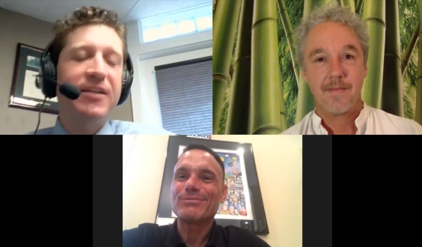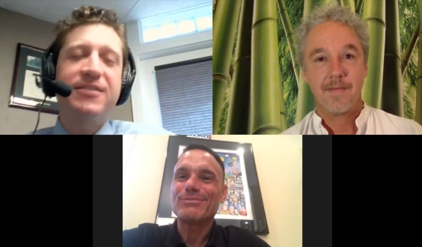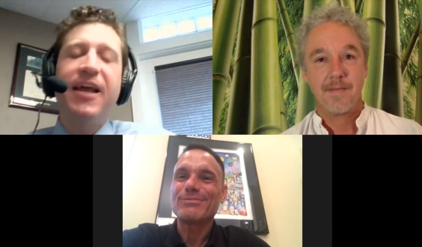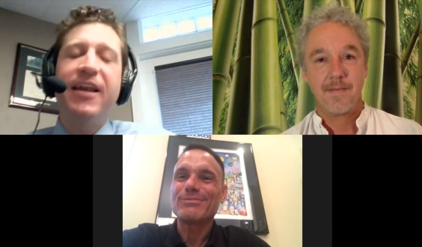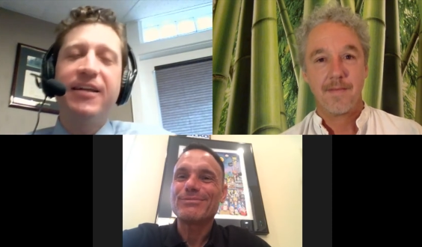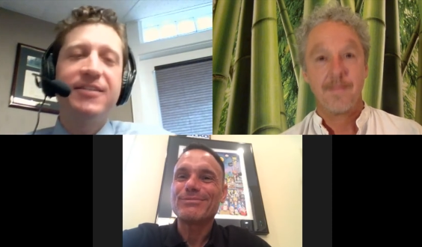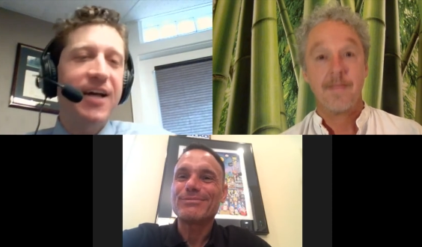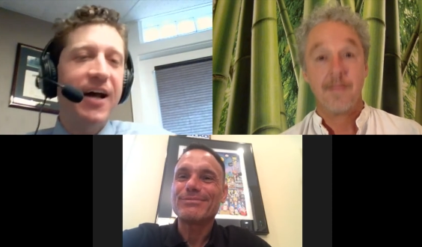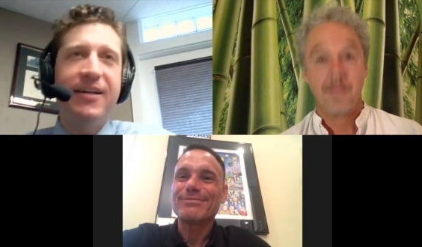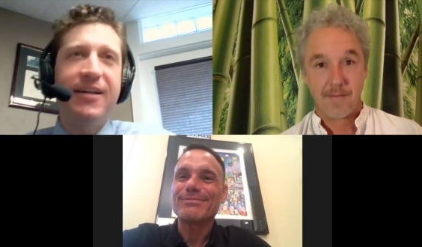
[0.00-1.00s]
Speaker 1: and
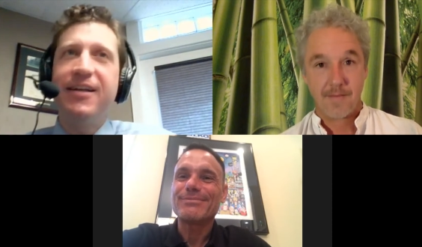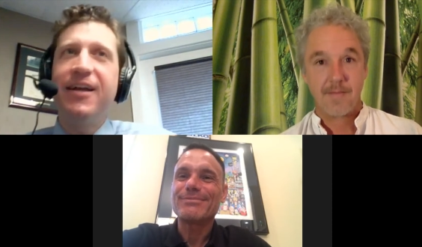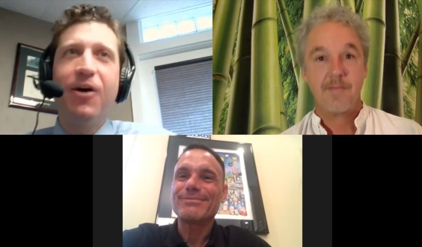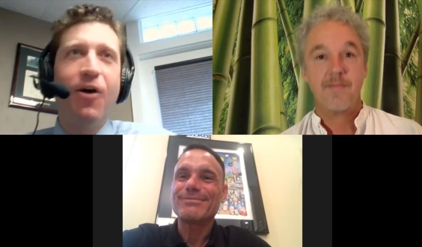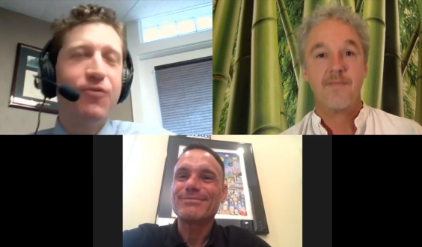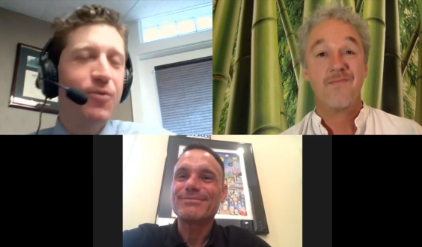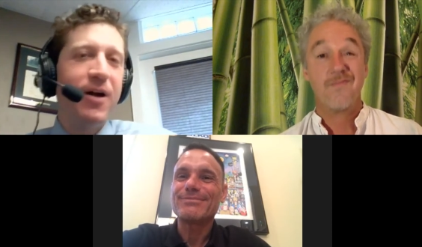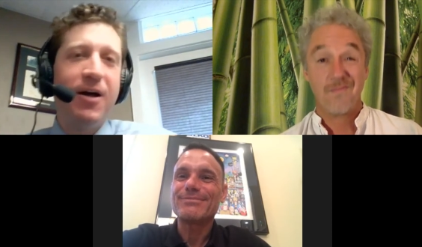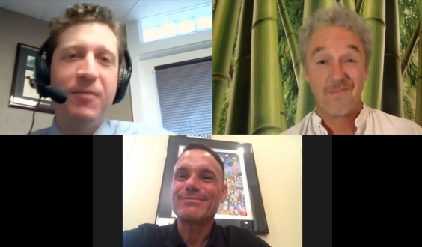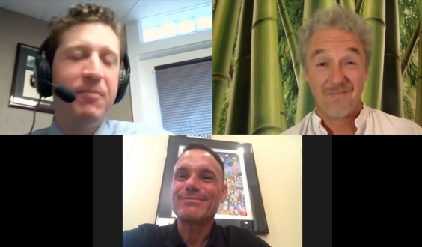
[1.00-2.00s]
anxiety and
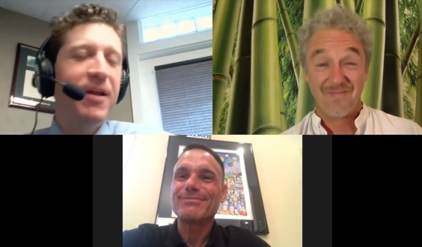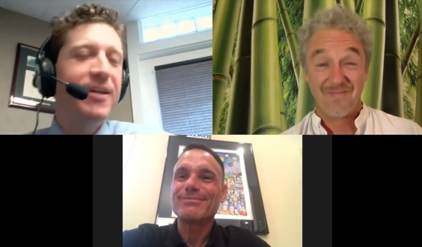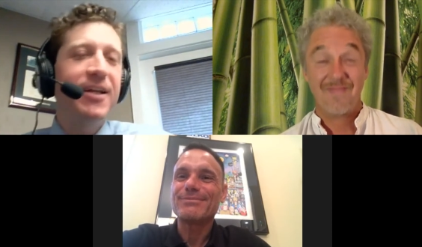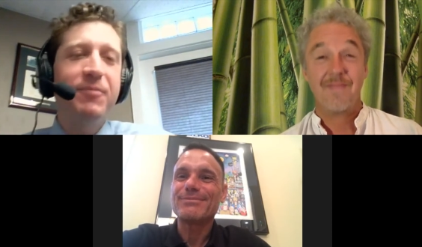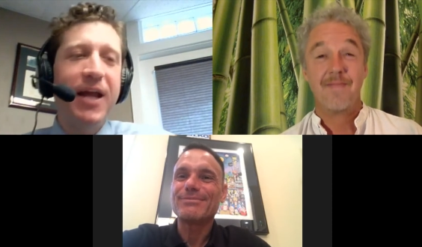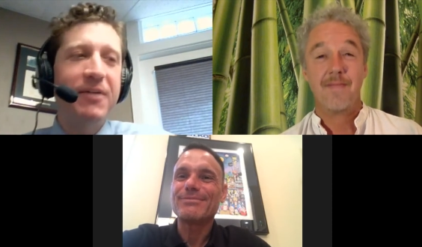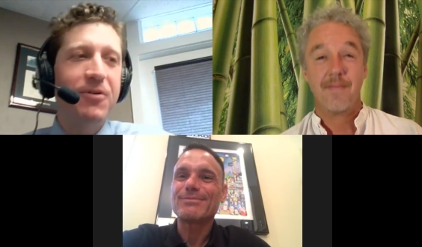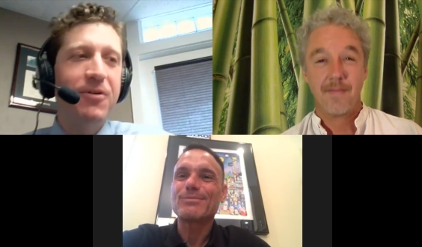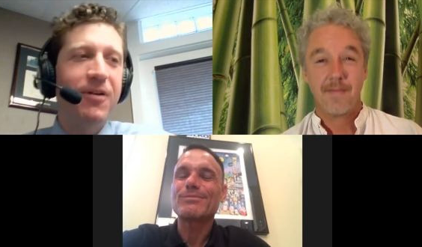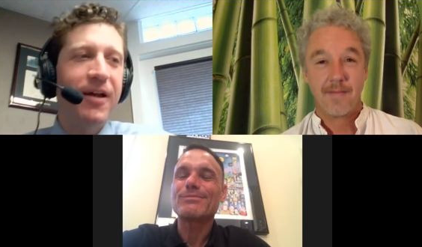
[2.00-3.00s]
overwhelm and making
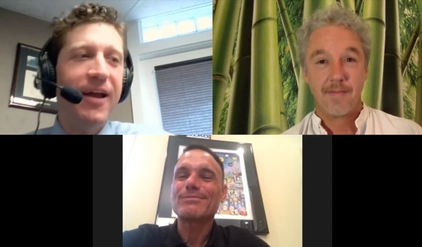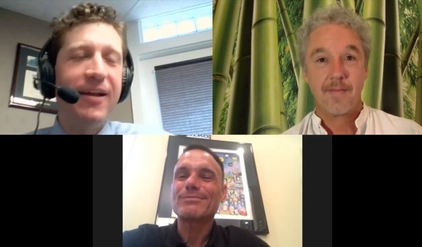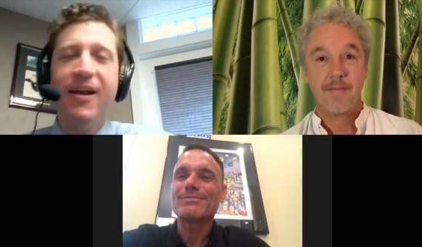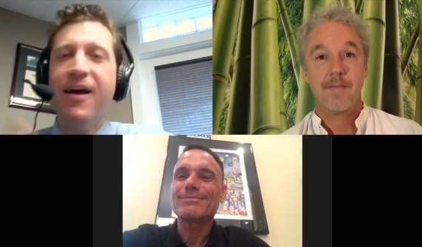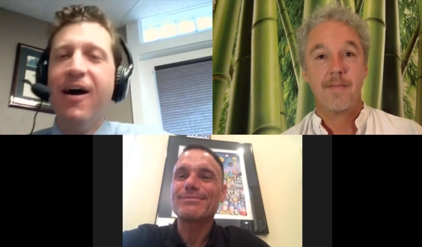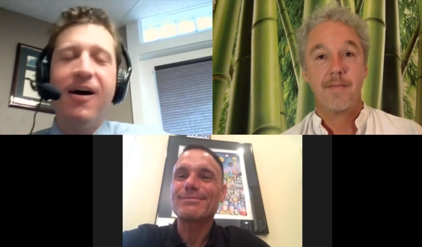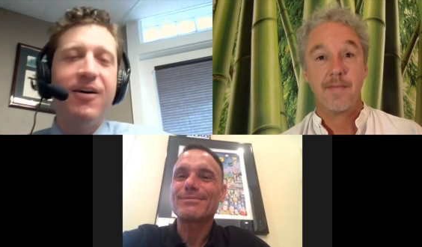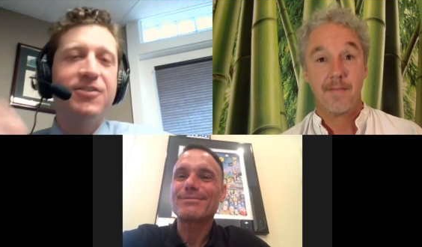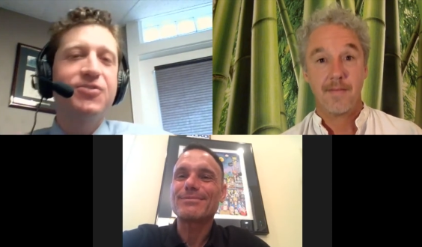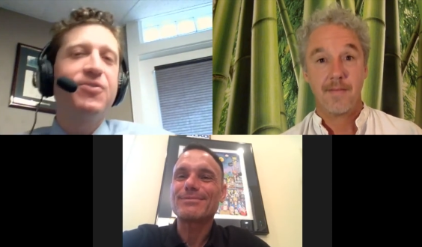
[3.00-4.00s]
payroll and all
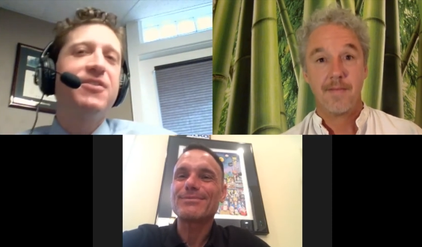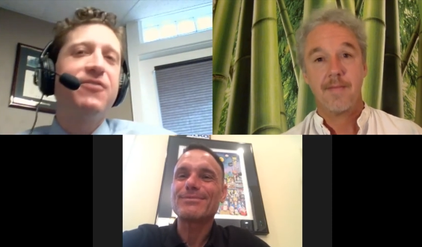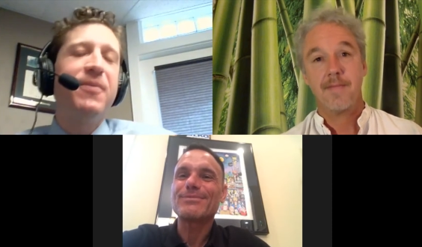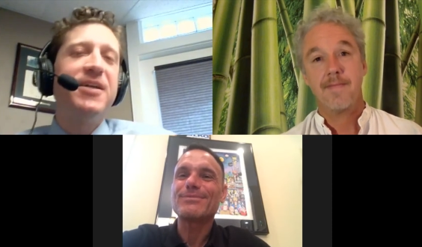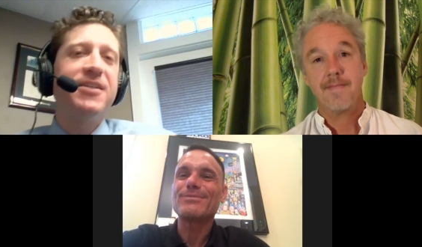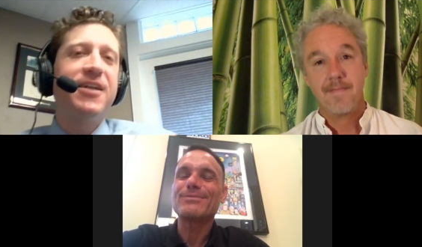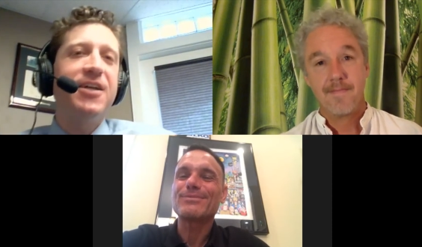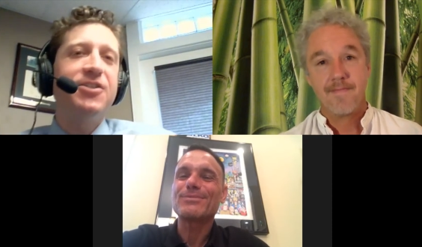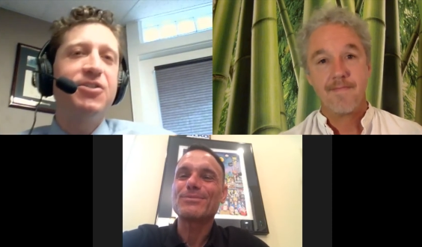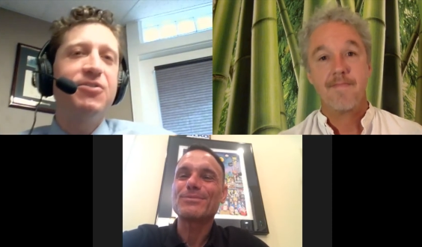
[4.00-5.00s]
sorts of amazing
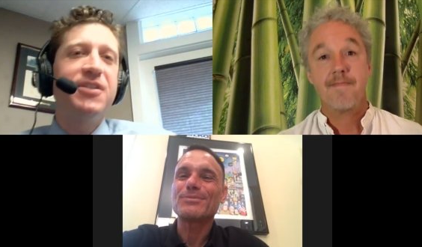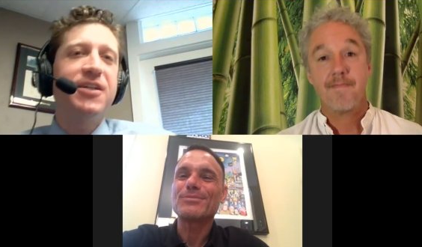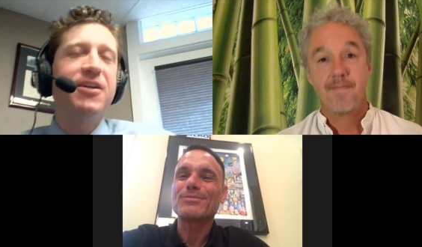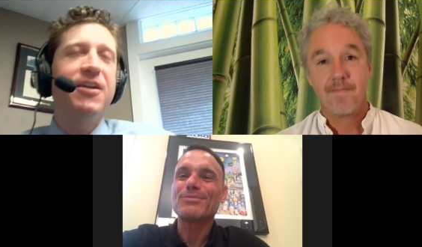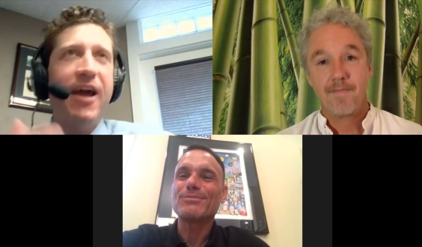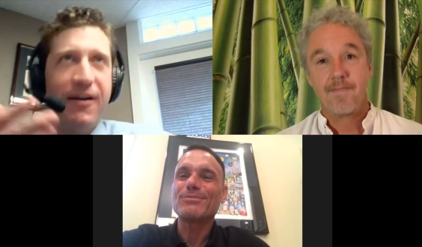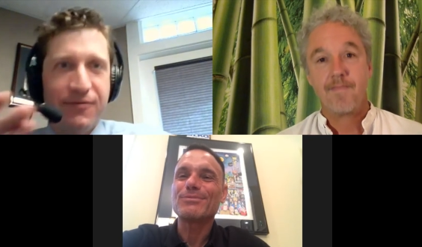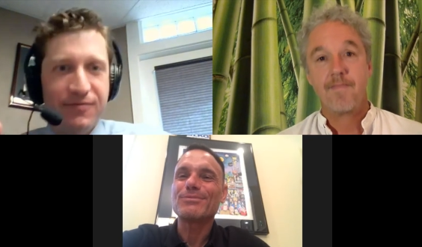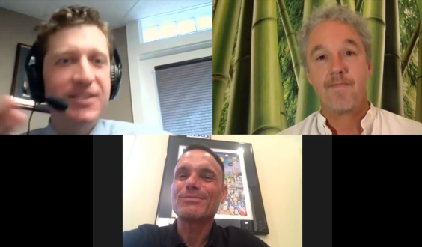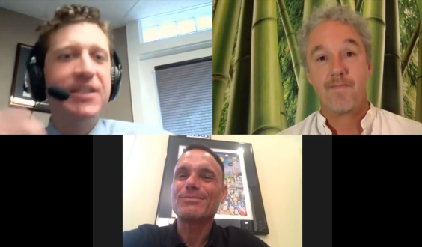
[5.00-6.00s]
issues that could have
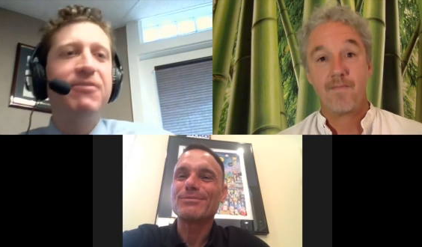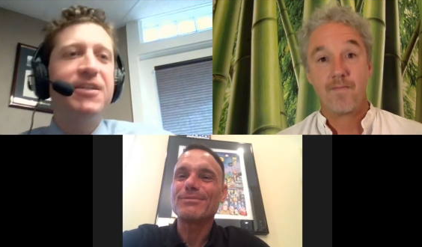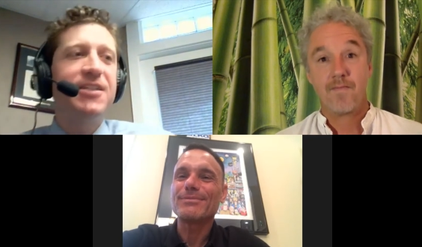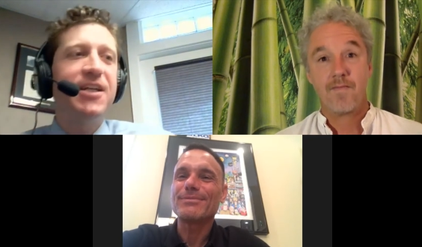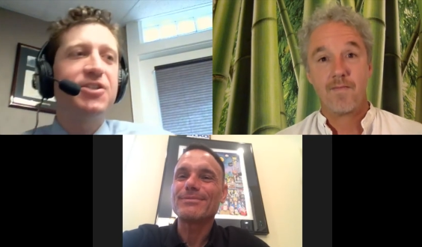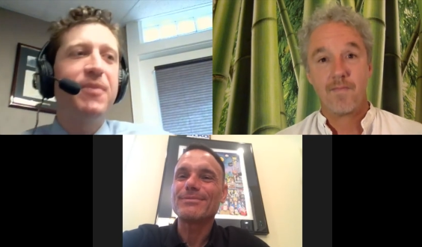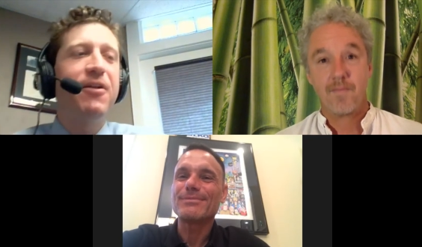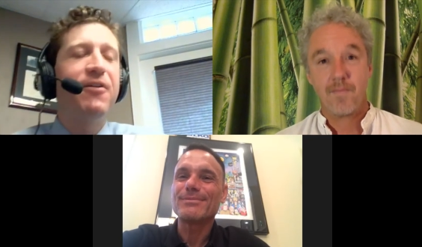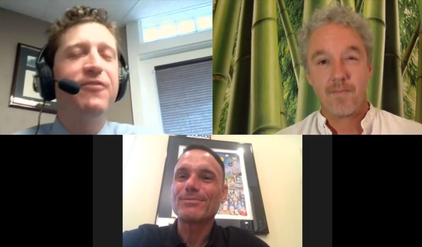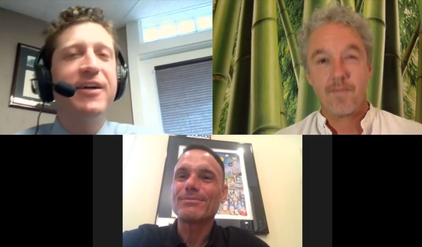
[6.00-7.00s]
serious detrimental
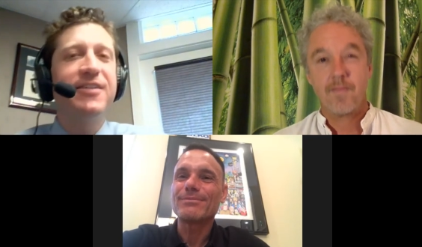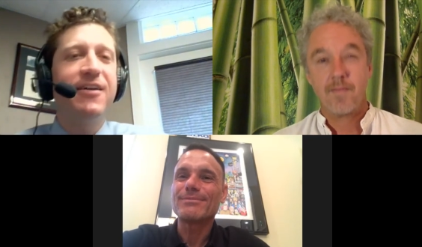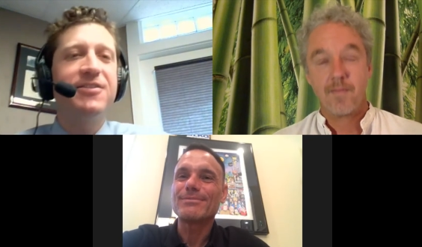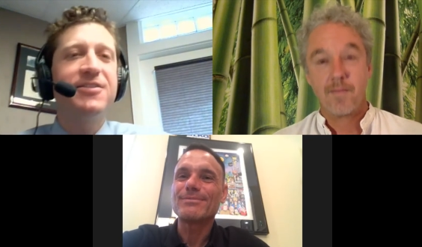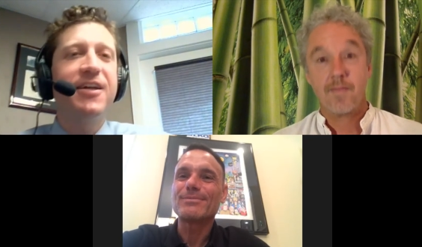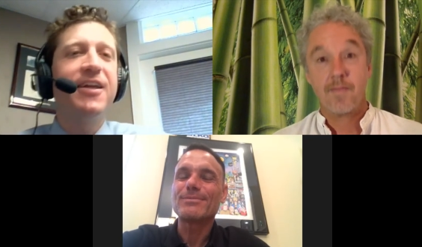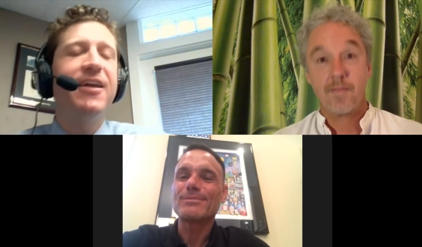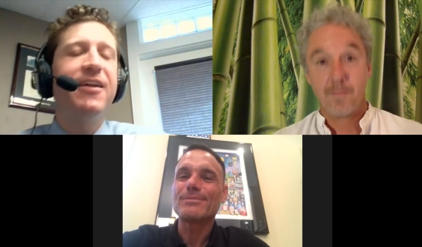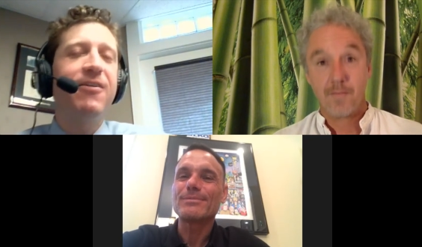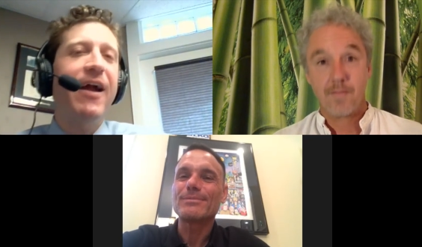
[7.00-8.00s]
effects on our psyche and our
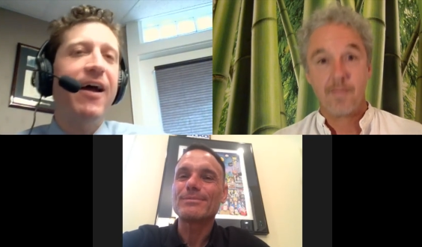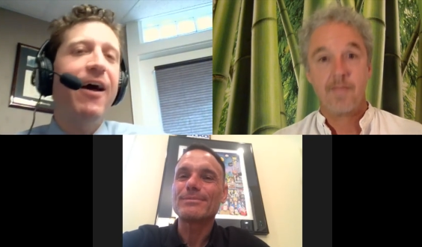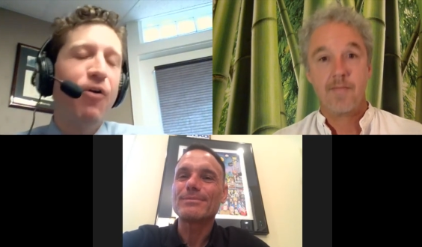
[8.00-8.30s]
health.